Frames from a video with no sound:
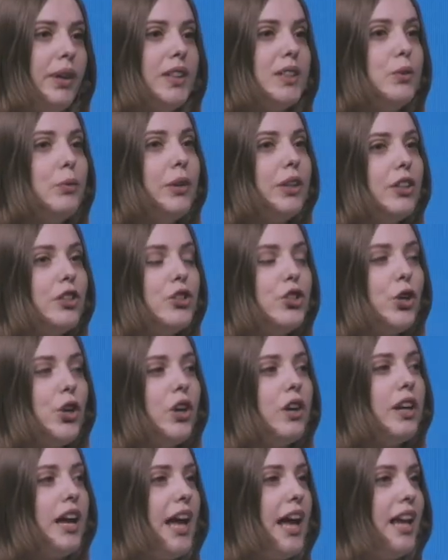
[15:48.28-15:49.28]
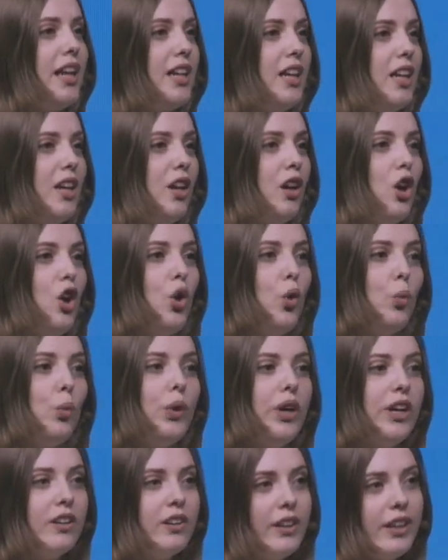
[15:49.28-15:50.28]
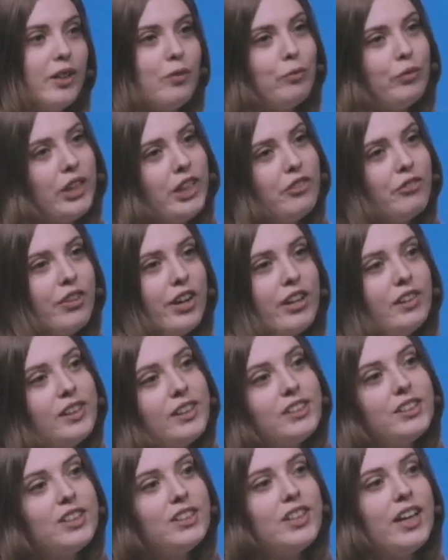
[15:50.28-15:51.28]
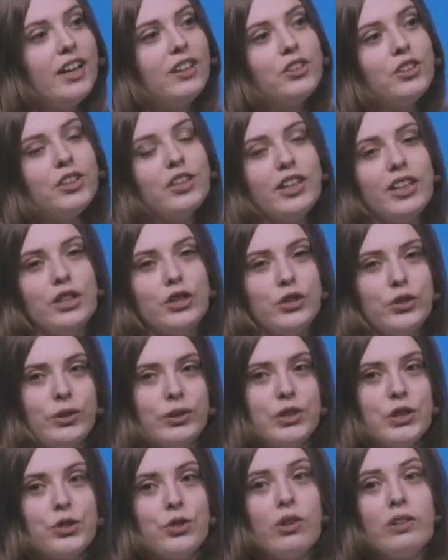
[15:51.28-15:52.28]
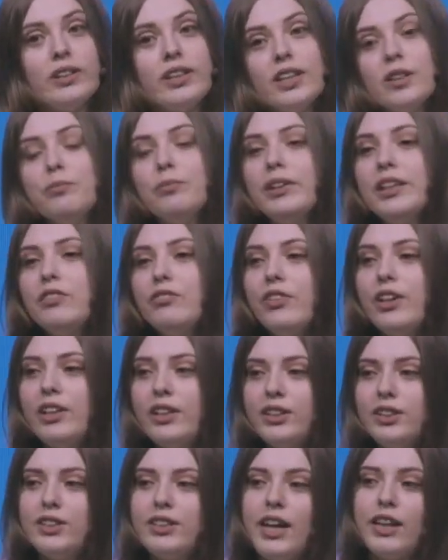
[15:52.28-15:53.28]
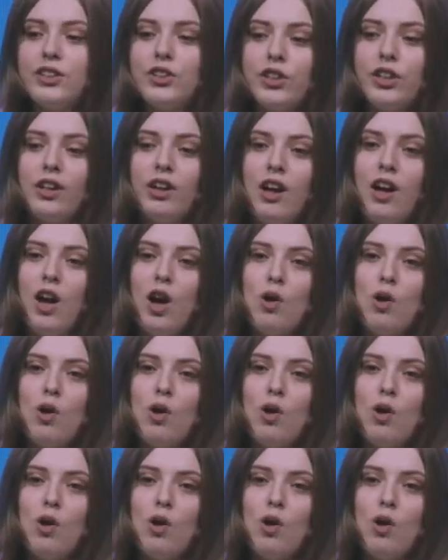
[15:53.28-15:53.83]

because we can turn any weakly complete failure detector into a strongly complete failure detector